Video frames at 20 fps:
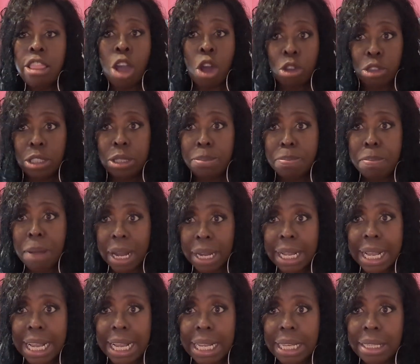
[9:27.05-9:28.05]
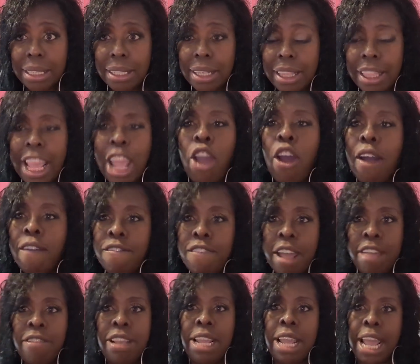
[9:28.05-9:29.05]
those monkeys, they are
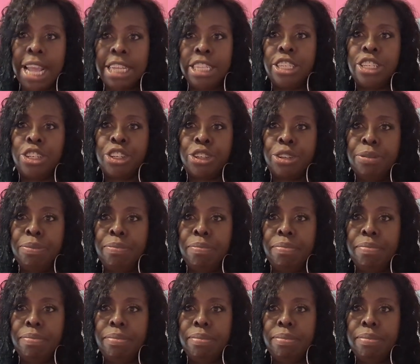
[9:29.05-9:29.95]
very gangster.